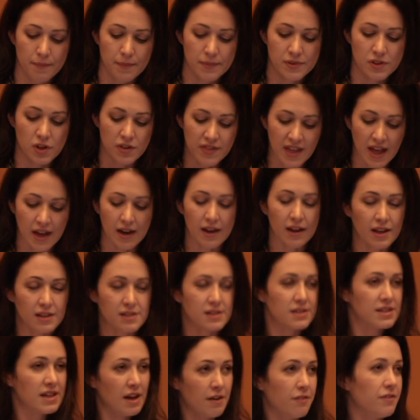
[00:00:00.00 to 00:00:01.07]
So that is
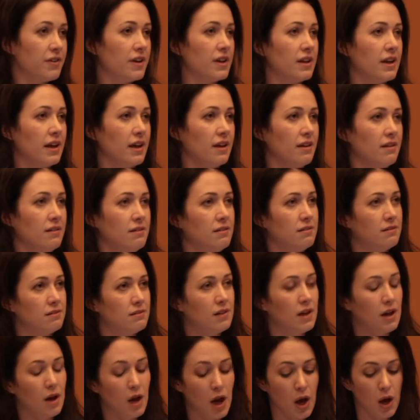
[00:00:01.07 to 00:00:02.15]
definitely
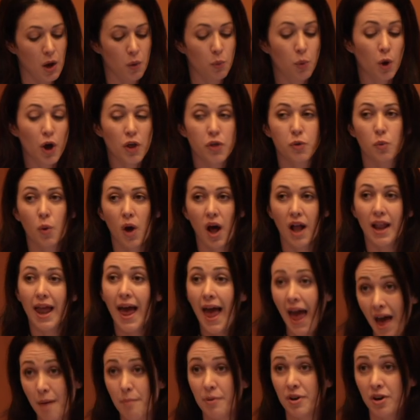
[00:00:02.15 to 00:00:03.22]
a worthwhile
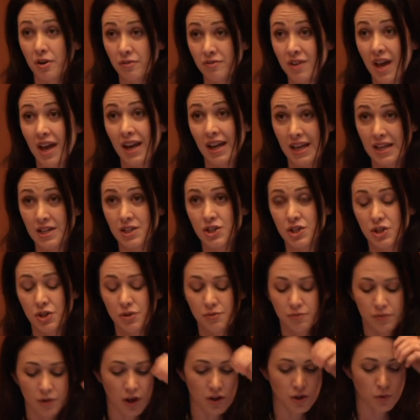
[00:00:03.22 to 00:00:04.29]
habit of getting
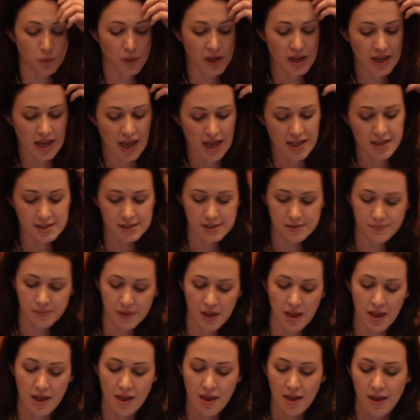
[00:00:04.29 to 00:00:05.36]
into on your weekends.
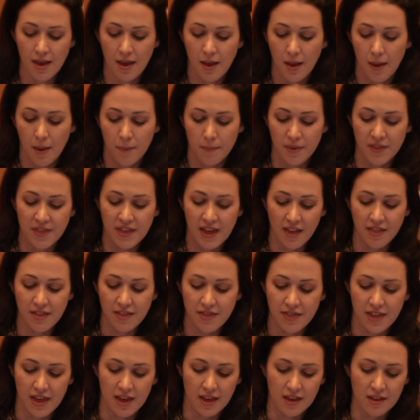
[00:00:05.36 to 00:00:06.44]
But the other
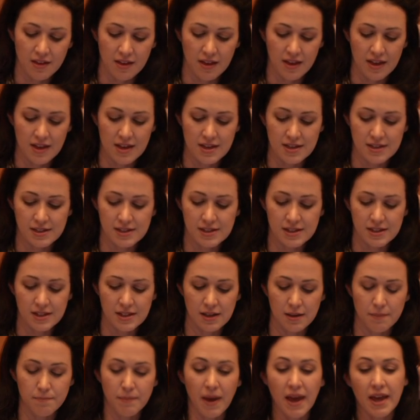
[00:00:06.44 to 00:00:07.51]
thing is
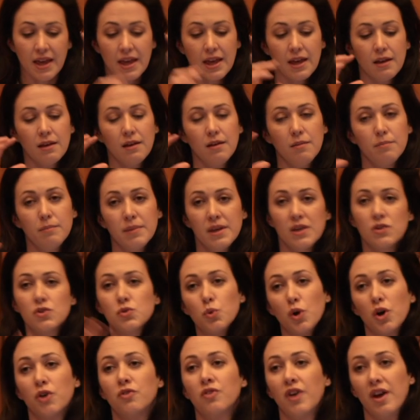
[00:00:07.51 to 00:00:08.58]
making meals
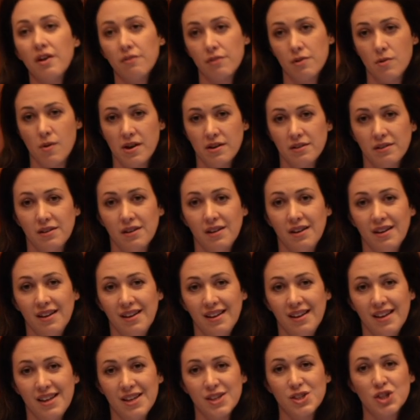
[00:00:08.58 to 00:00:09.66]
work for everyone.
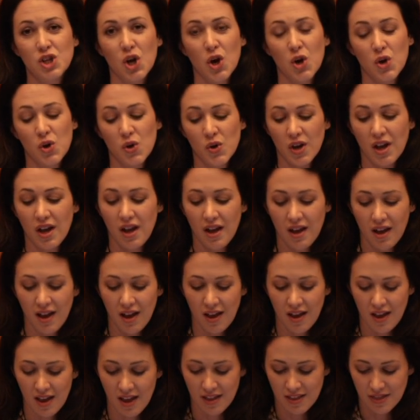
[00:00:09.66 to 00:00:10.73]
So
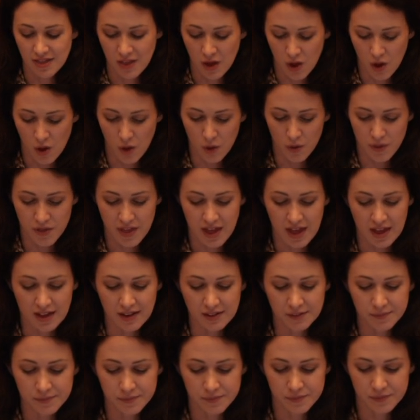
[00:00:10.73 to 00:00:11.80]
the whole
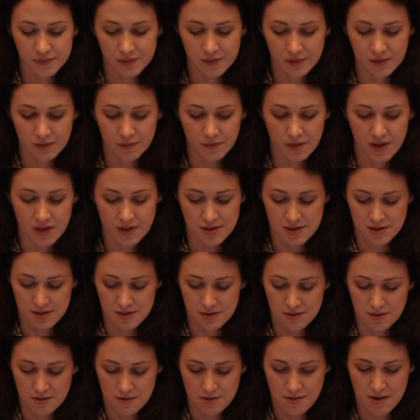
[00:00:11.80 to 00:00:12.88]
thing, why is this
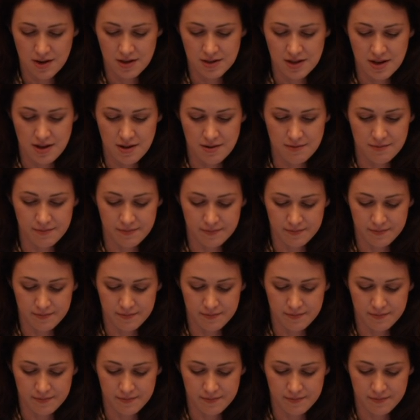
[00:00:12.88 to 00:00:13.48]
not going down?